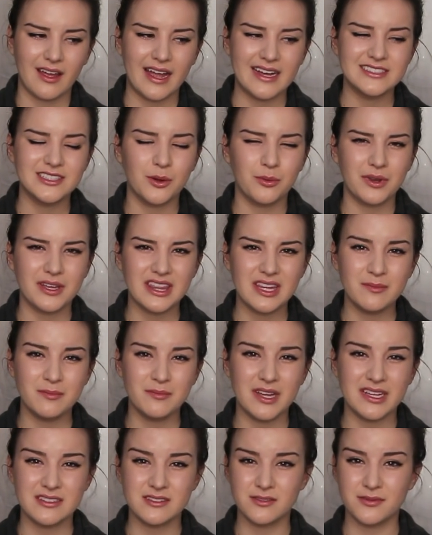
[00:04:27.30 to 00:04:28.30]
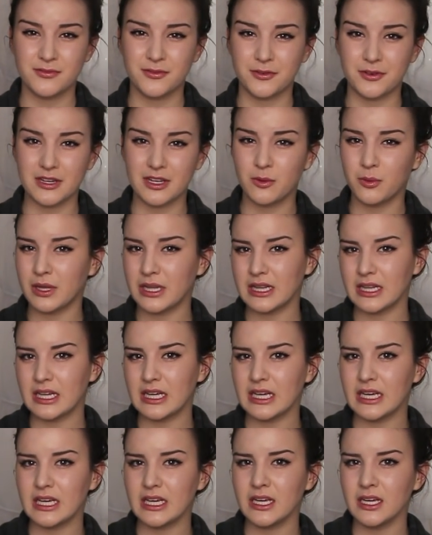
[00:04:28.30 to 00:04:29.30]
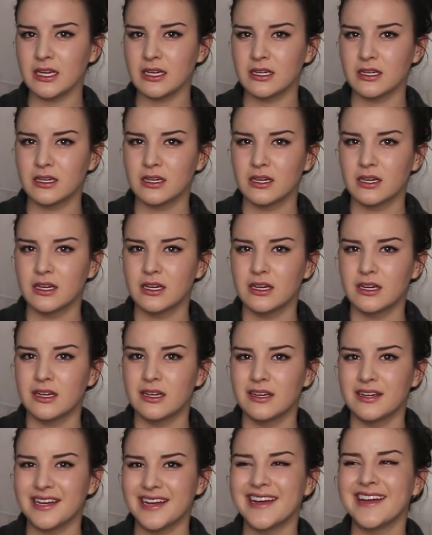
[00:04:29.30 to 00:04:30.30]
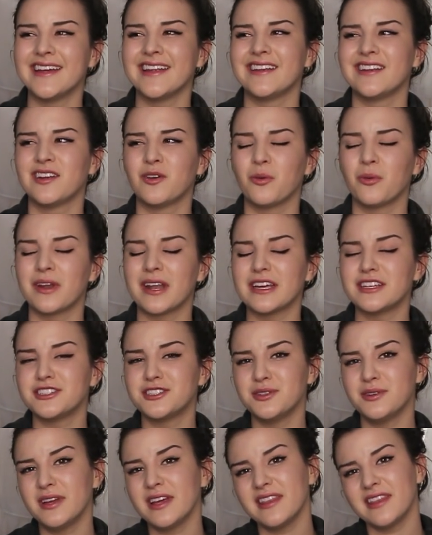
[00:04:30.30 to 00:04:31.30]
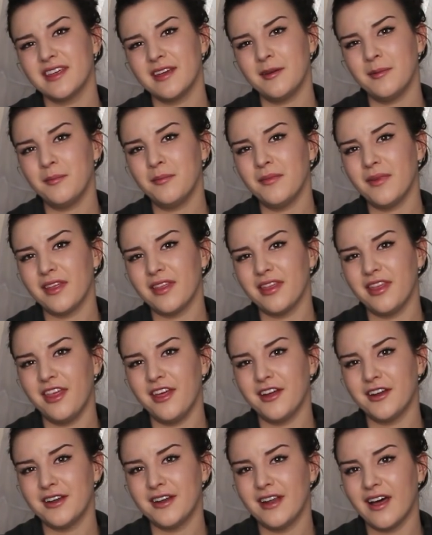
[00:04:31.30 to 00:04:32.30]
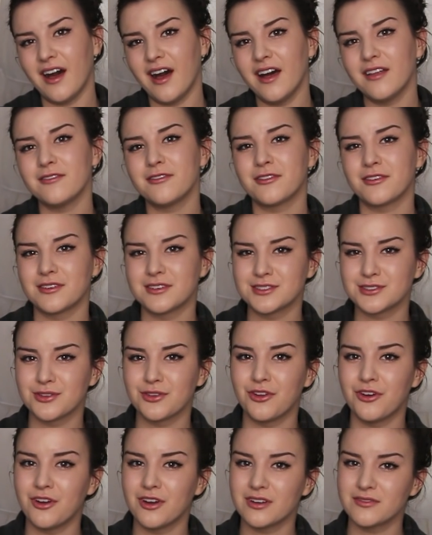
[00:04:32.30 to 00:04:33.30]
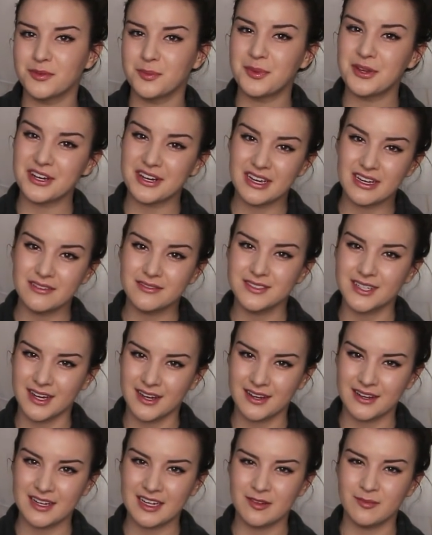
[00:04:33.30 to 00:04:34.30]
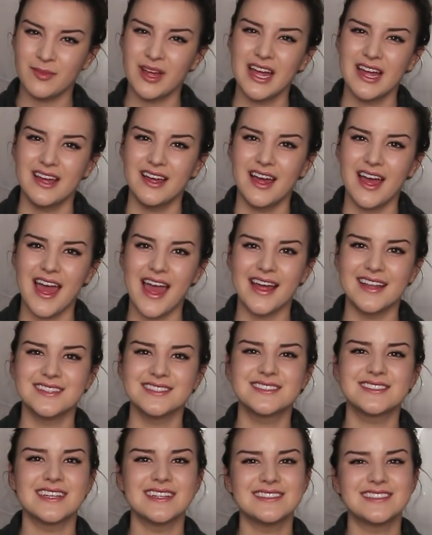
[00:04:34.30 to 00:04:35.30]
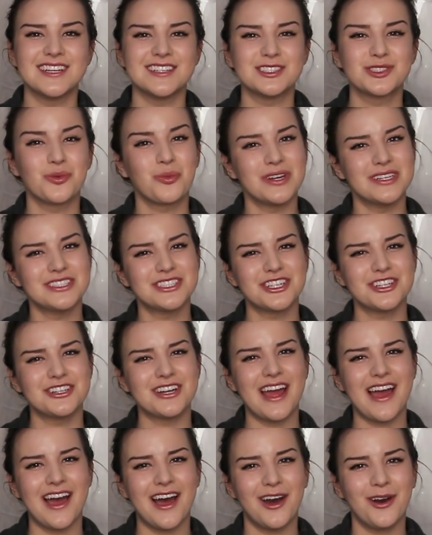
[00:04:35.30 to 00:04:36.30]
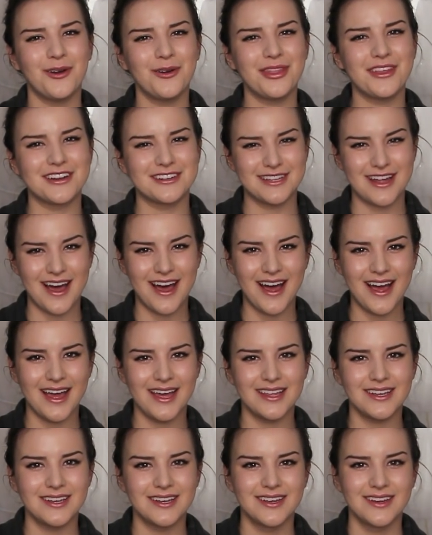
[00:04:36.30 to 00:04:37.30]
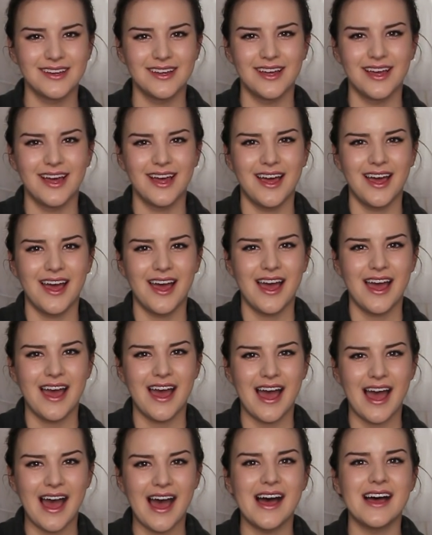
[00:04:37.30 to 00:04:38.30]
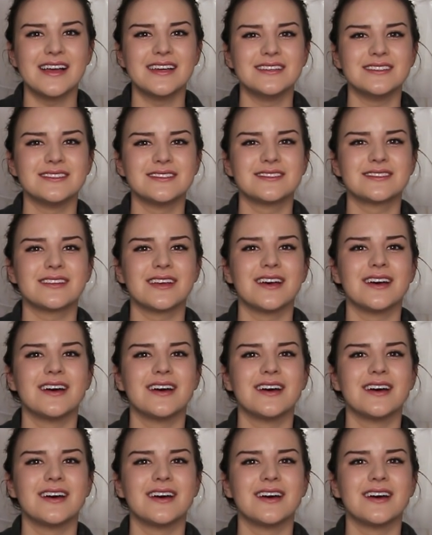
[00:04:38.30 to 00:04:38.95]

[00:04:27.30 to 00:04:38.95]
don't get them as frequently, and when I do get them, they're not for as long of a period of time. And since it's winter now, they're not as